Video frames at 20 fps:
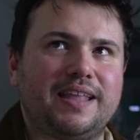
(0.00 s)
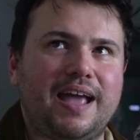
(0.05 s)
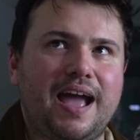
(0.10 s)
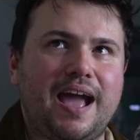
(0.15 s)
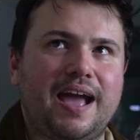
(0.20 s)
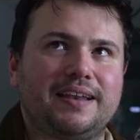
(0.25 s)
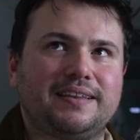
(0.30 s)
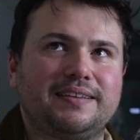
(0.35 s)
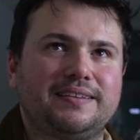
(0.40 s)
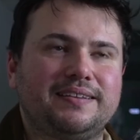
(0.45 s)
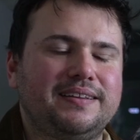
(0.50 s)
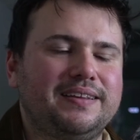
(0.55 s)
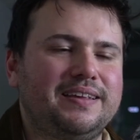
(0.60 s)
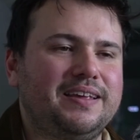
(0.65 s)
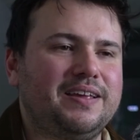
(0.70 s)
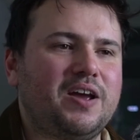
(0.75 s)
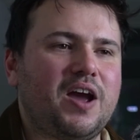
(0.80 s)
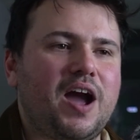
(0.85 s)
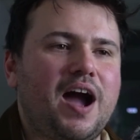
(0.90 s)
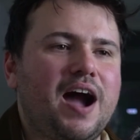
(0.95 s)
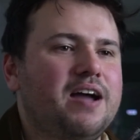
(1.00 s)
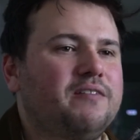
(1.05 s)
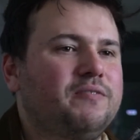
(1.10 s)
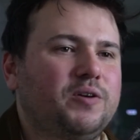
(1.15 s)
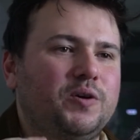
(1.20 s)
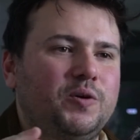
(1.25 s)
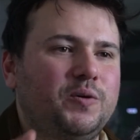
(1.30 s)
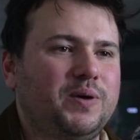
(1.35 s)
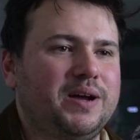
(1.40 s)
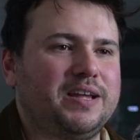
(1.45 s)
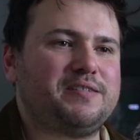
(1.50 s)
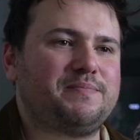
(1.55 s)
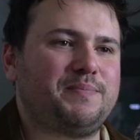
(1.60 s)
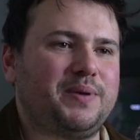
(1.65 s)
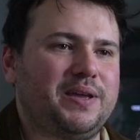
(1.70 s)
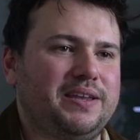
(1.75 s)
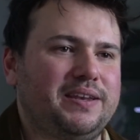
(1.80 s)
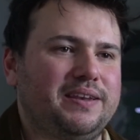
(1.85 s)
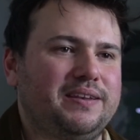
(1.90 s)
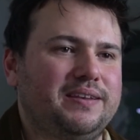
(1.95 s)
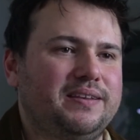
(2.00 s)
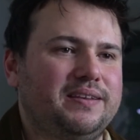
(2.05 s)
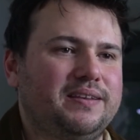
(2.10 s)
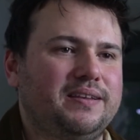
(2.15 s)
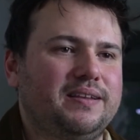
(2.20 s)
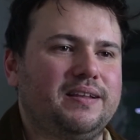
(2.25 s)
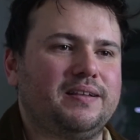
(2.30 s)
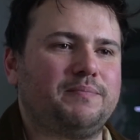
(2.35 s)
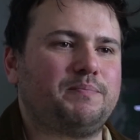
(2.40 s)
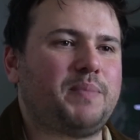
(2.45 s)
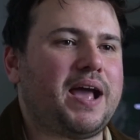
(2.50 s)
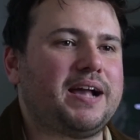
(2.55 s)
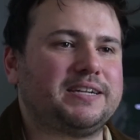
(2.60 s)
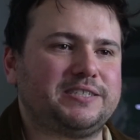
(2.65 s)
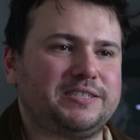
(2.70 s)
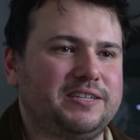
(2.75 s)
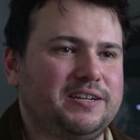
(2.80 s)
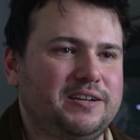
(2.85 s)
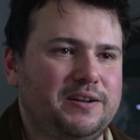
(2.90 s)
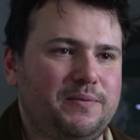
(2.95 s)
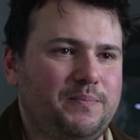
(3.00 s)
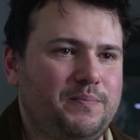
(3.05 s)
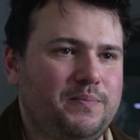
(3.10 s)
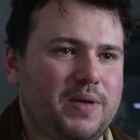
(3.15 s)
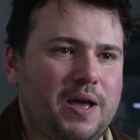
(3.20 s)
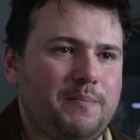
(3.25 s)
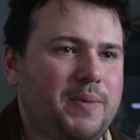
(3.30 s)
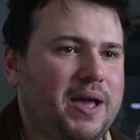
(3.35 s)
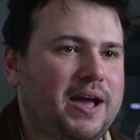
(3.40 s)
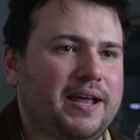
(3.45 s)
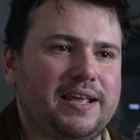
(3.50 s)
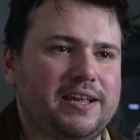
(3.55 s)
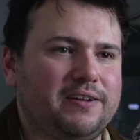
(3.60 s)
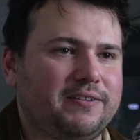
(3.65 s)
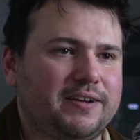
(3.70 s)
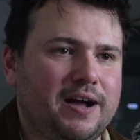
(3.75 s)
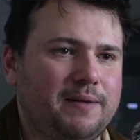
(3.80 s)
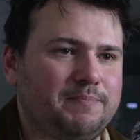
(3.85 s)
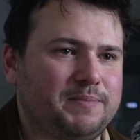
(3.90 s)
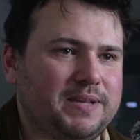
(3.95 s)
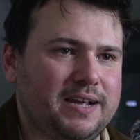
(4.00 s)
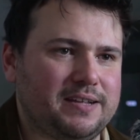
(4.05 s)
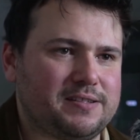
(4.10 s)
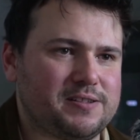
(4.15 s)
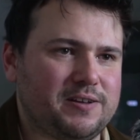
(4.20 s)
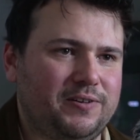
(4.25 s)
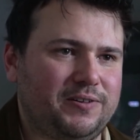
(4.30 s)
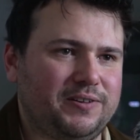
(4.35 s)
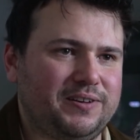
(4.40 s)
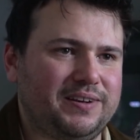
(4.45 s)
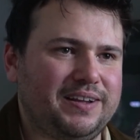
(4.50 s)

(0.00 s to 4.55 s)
that I've always been passionate about hearing updates on.